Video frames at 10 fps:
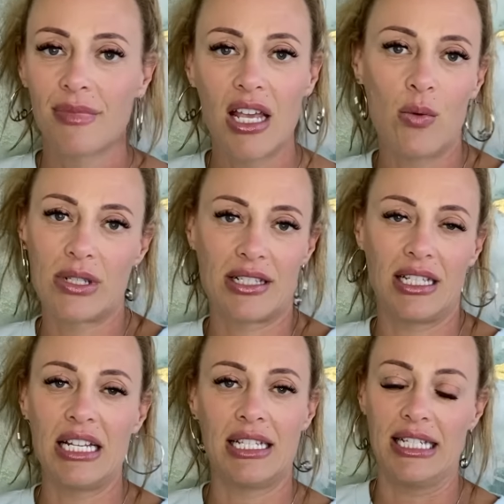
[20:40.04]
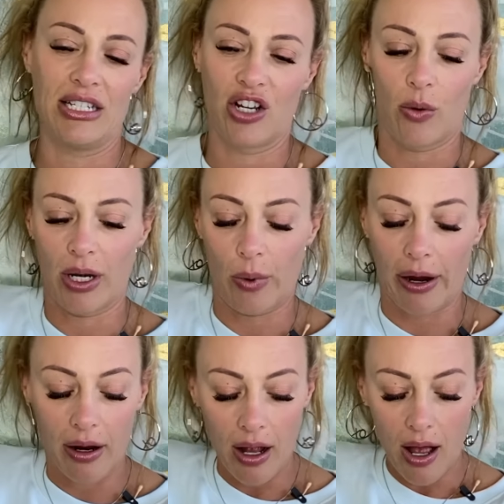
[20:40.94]
It was, it didn't go
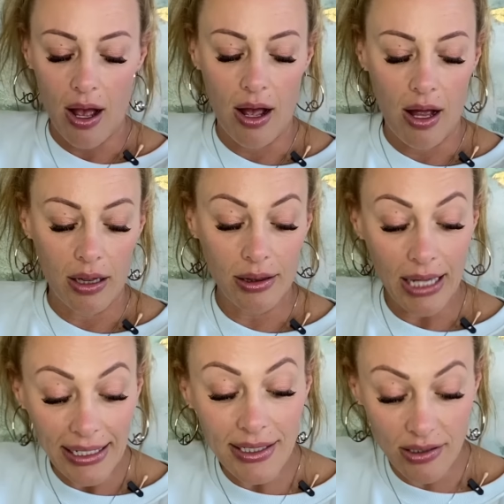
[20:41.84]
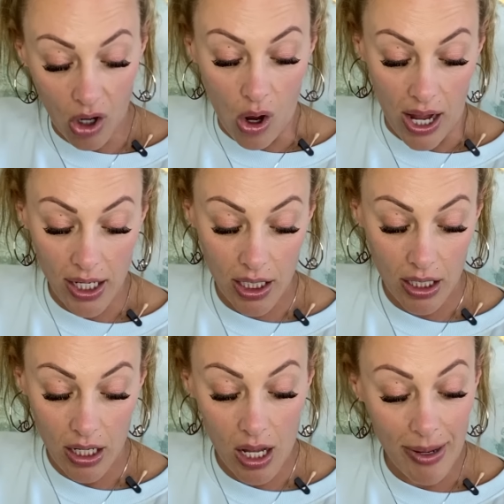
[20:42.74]
anywhere. Let's talk
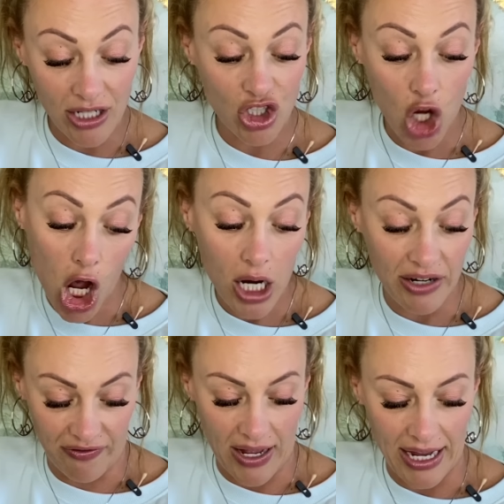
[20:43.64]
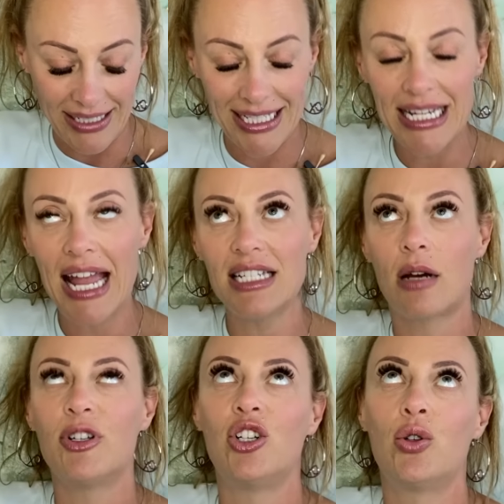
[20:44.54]
about Tawkify, T A
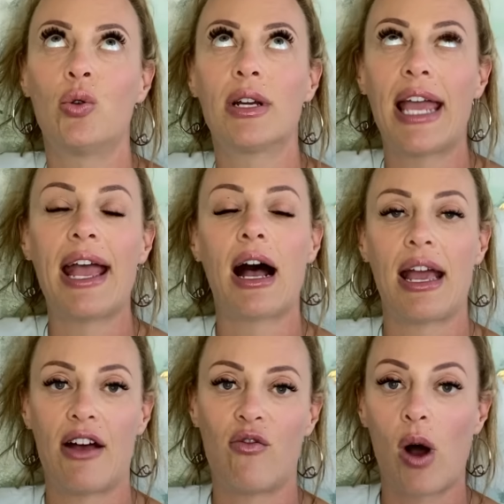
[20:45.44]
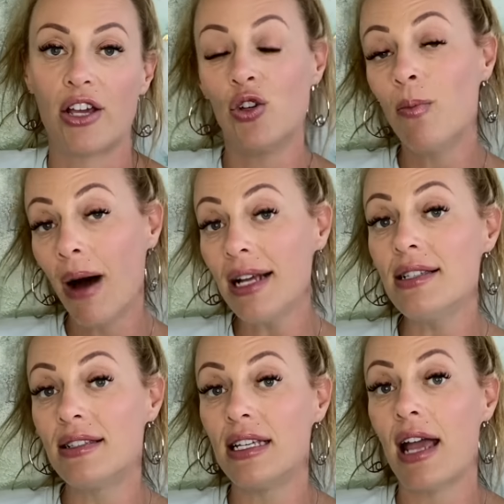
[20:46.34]
W K I F Y. You might
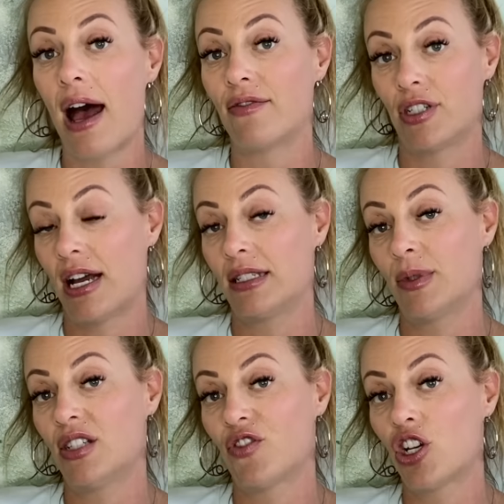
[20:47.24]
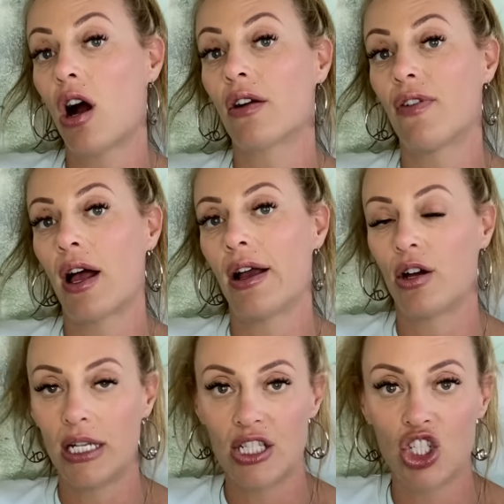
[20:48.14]
see advertisements for Tawkify
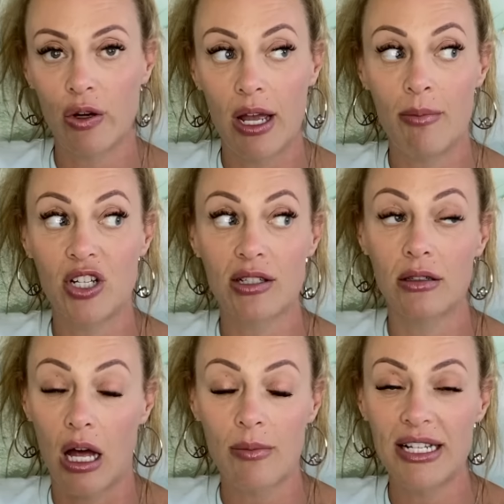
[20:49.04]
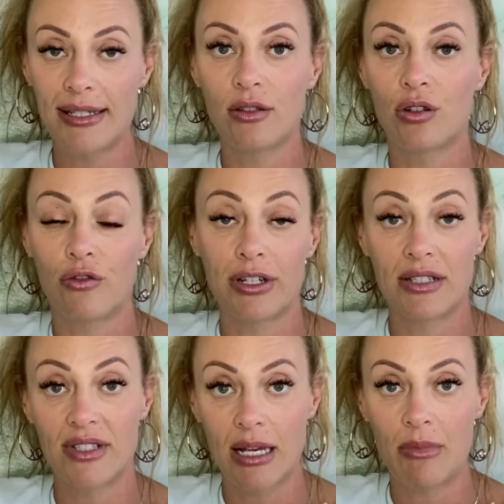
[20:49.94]
on Instagram because a lot of my single girlfriends
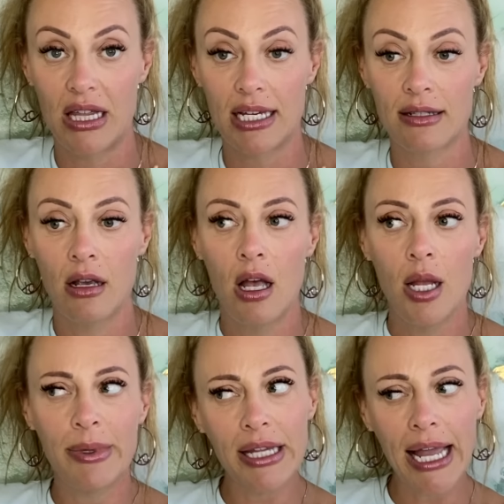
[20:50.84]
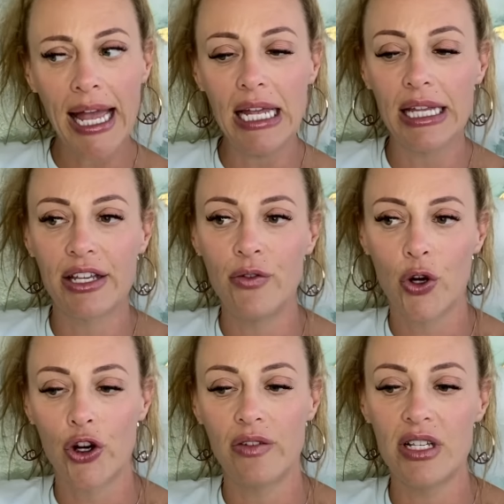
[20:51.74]
have sent me this. Be like, hey, like, have you
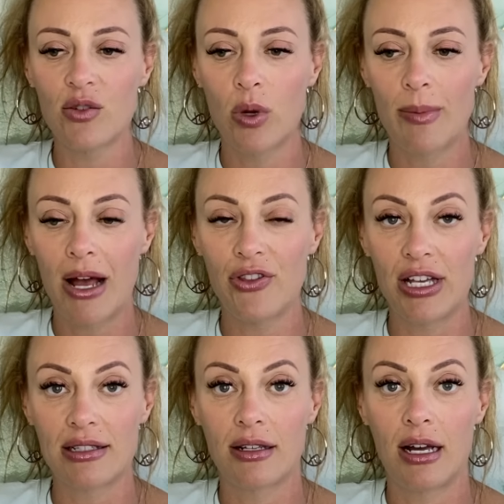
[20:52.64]
heard of this? What about this?